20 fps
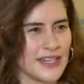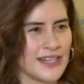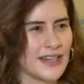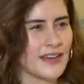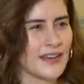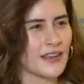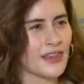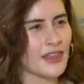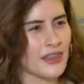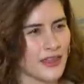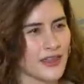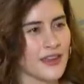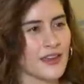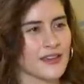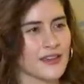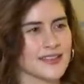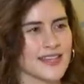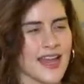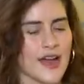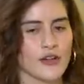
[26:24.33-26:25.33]
needing
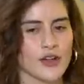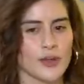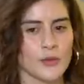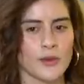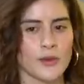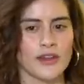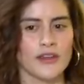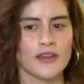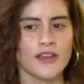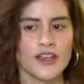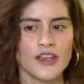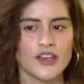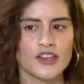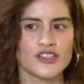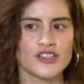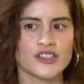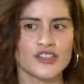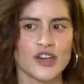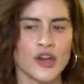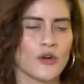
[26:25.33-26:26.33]
things? How can we
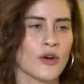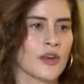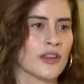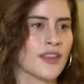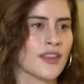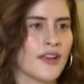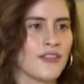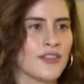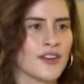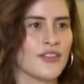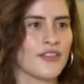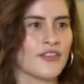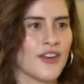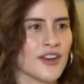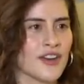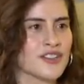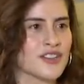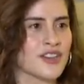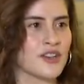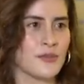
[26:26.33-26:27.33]
show our love and
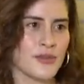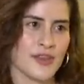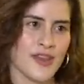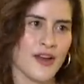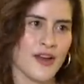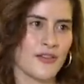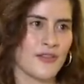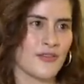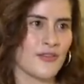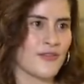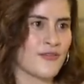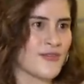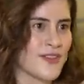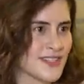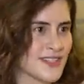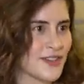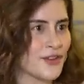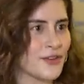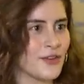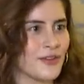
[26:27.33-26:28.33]
affection without
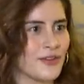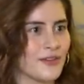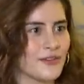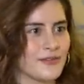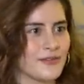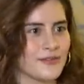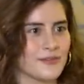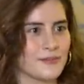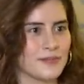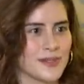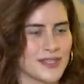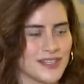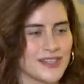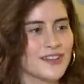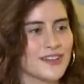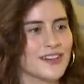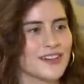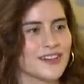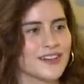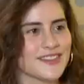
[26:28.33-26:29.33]
physical
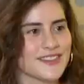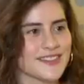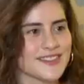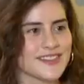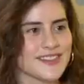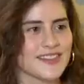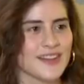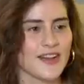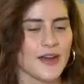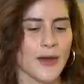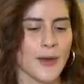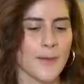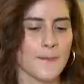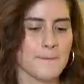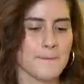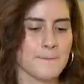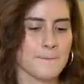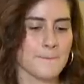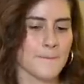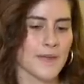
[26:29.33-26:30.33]
materials?
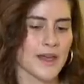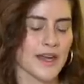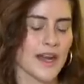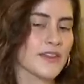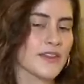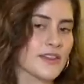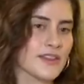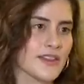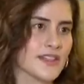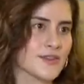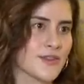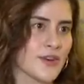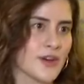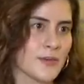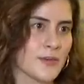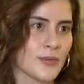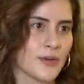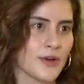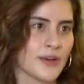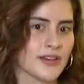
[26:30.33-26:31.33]
Um, and I think that's
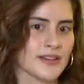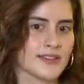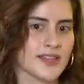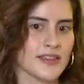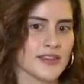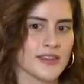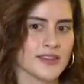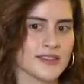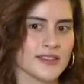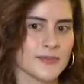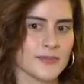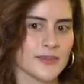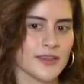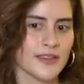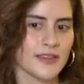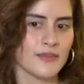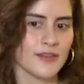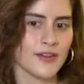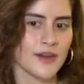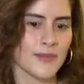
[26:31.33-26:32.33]
very important, because I think it's
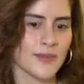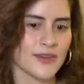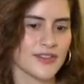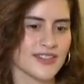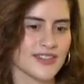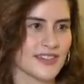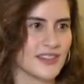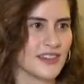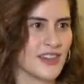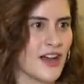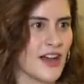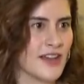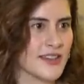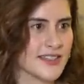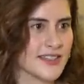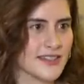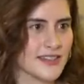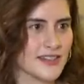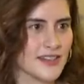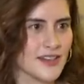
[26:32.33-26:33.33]
something that very much is
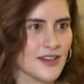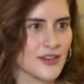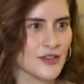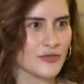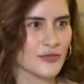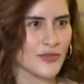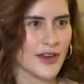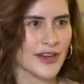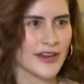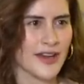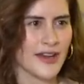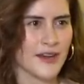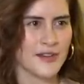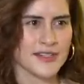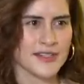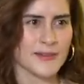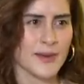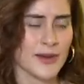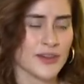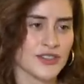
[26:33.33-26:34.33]
lost yeah. right
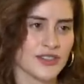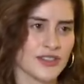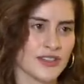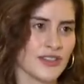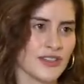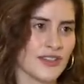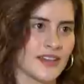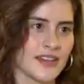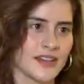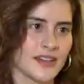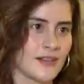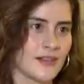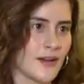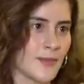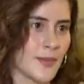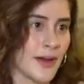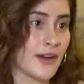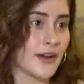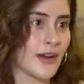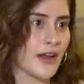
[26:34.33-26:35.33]
now, especially in
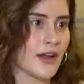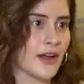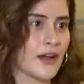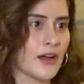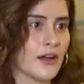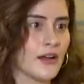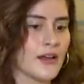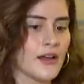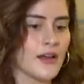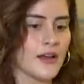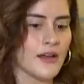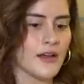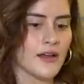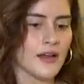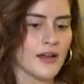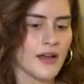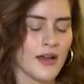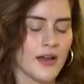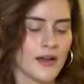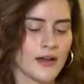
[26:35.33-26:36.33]
America.
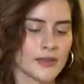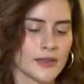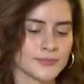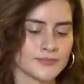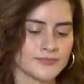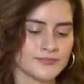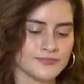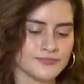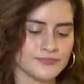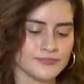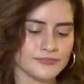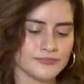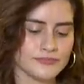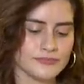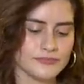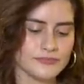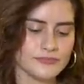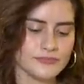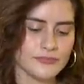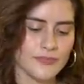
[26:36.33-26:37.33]
Um,
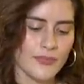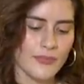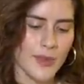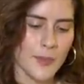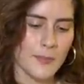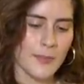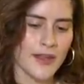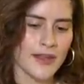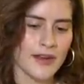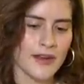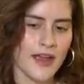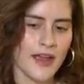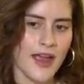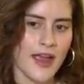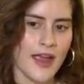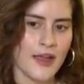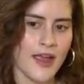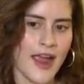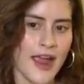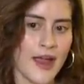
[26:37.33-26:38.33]
but
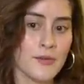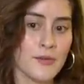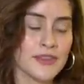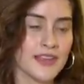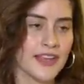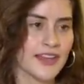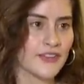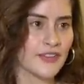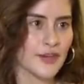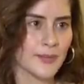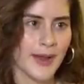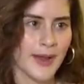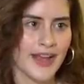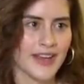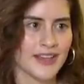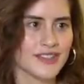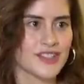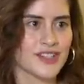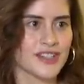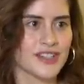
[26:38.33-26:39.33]
I, I would like for
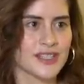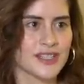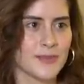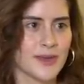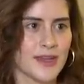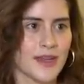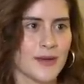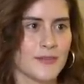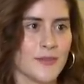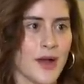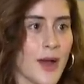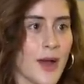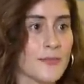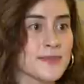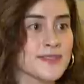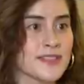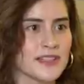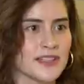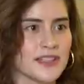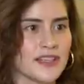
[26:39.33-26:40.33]
packaging to become
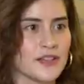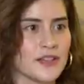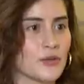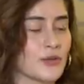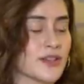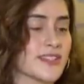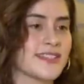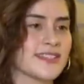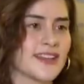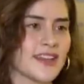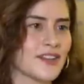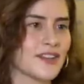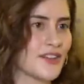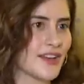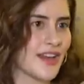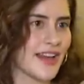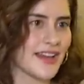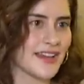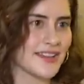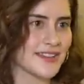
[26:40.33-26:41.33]
obsolete or
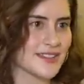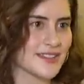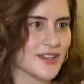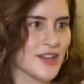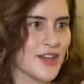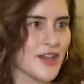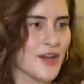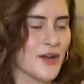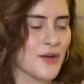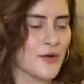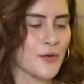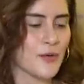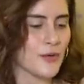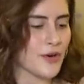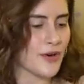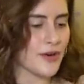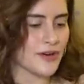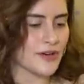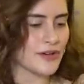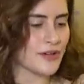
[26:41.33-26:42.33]
standardized,
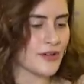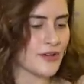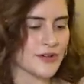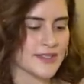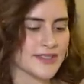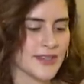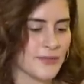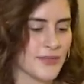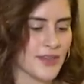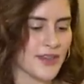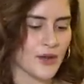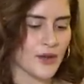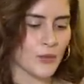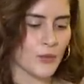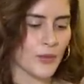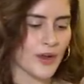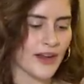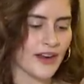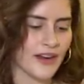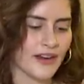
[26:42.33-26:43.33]
or, you know,
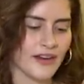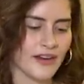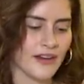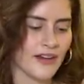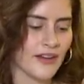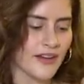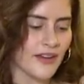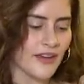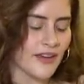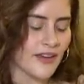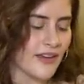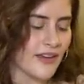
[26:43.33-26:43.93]
something where...